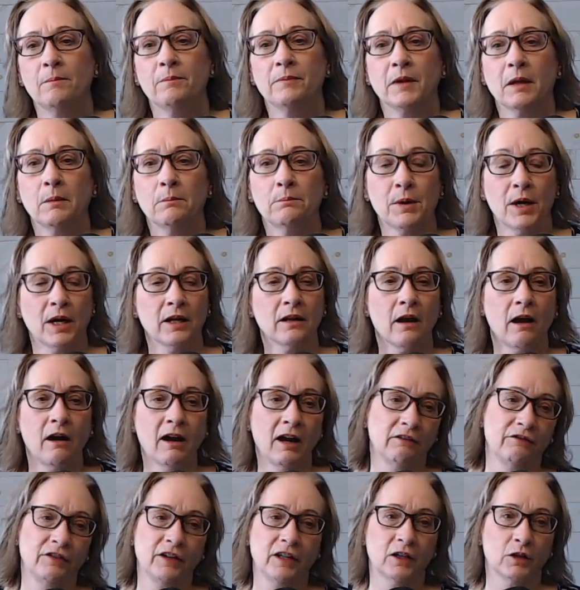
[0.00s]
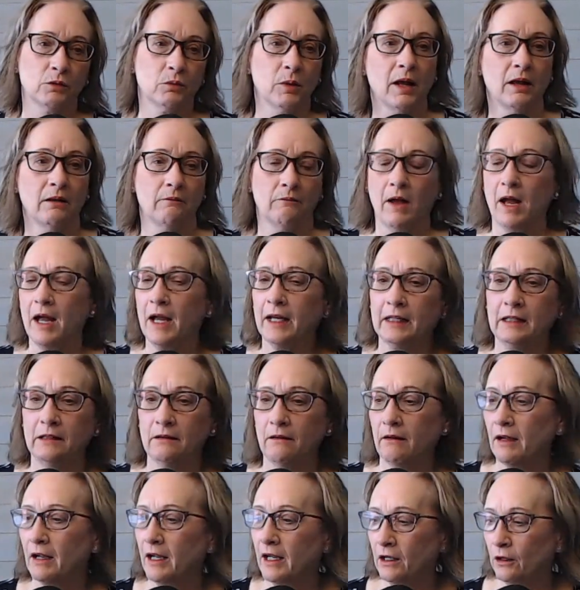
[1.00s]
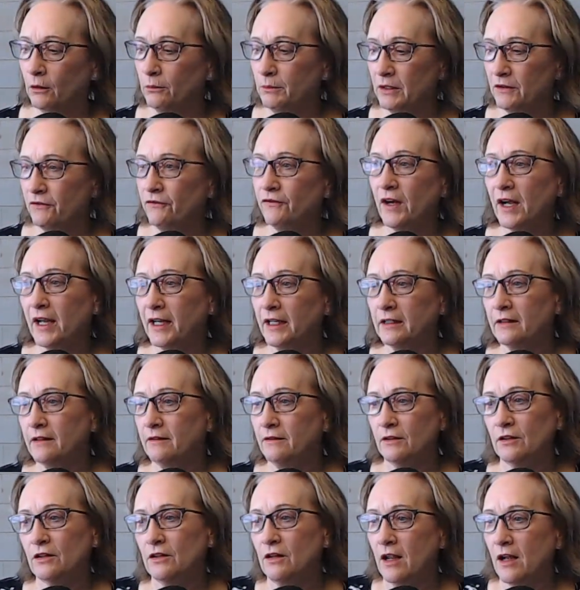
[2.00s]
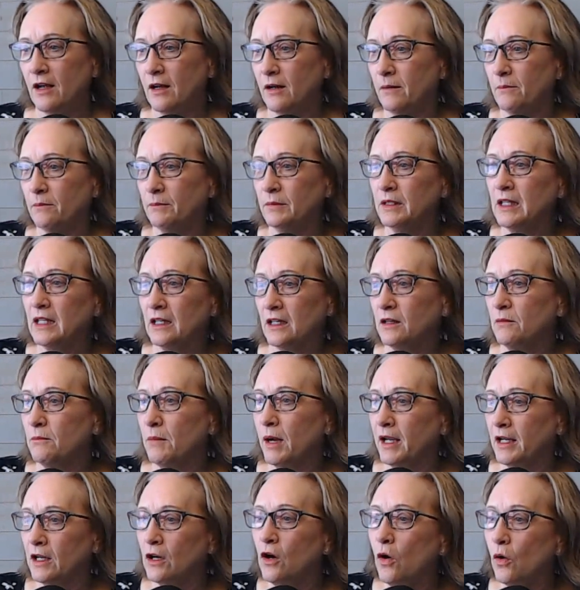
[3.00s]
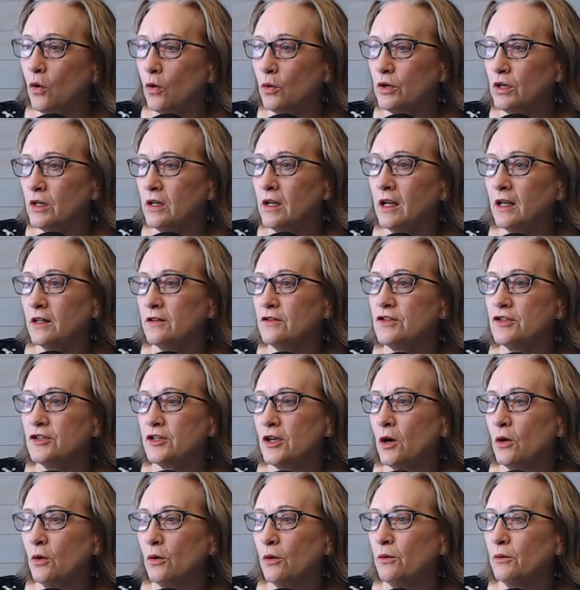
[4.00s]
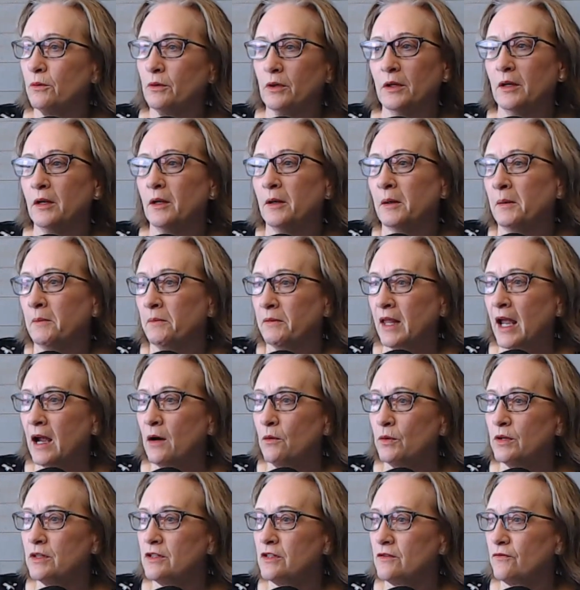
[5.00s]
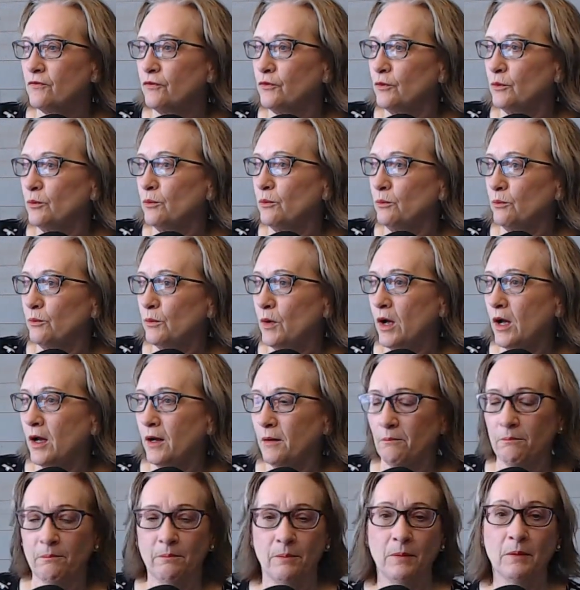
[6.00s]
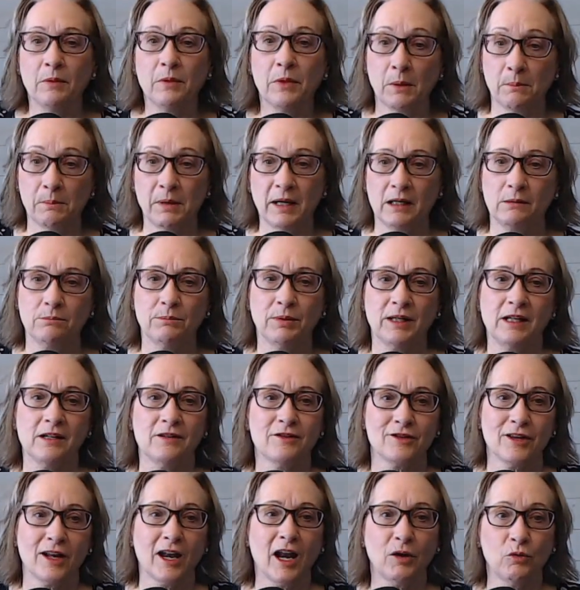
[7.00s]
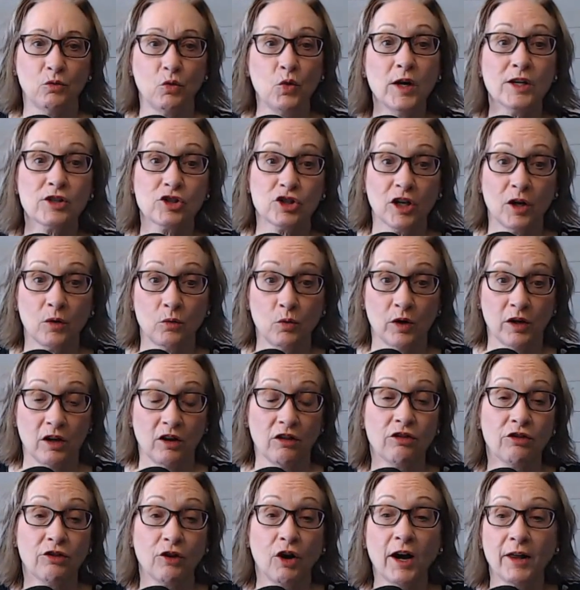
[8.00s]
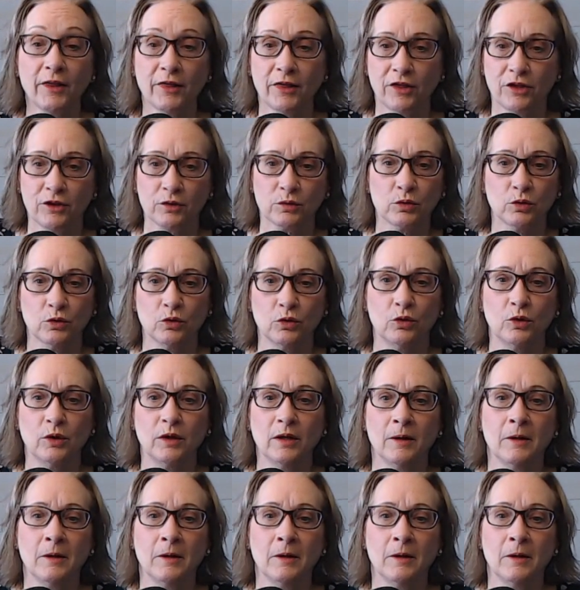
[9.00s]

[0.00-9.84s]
but I figured, well, I'll be fine getting my own, and so that was the big piece that I wish I would have thought through